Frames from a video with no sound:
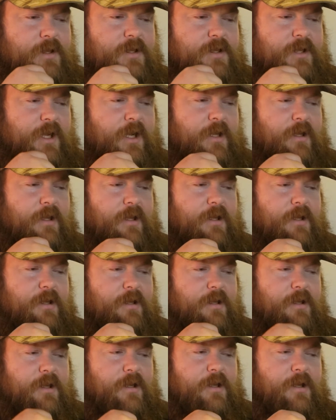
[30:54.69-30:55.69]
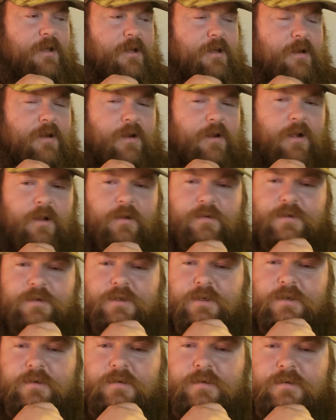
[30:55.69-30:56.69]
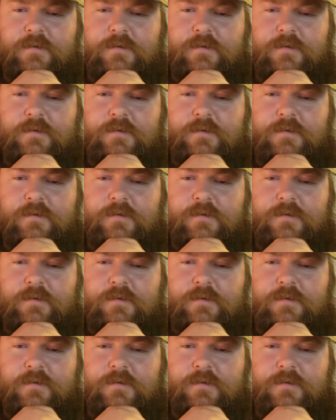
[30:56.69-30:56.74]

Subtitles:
Cyelee and Gideon and Hollow Sun.